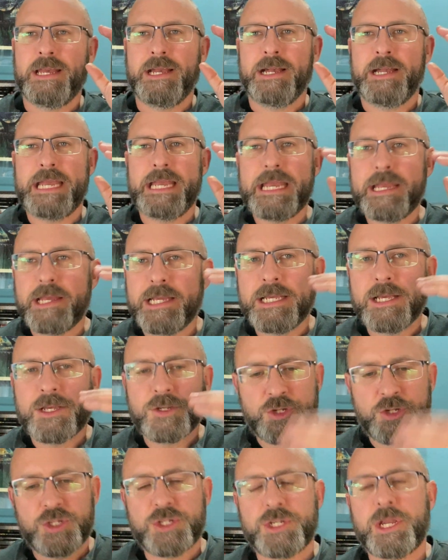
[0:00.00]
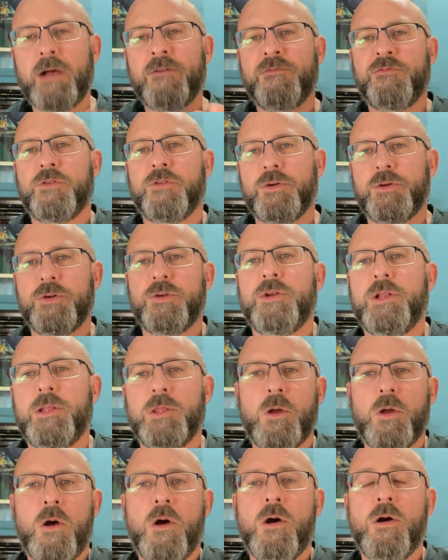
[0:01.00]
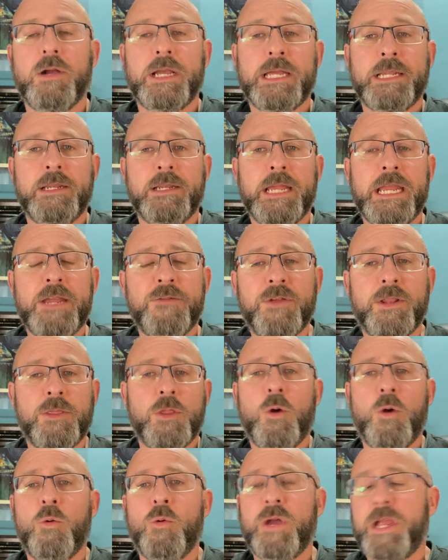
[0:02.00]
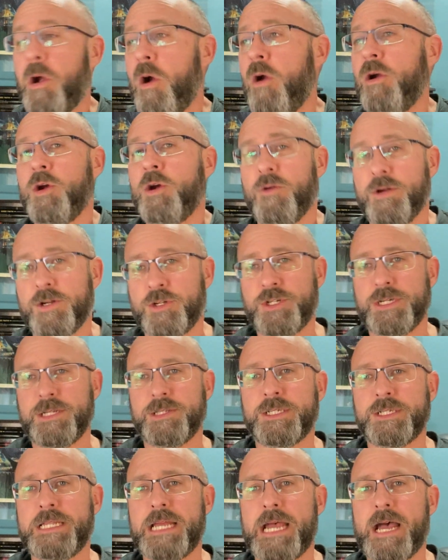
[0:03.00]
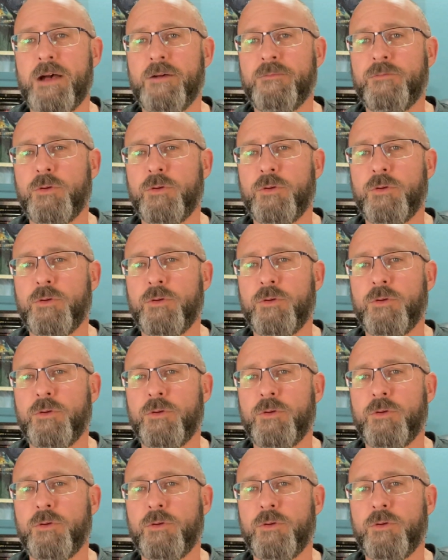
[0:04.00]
he suffered long, and even though we are Christians now,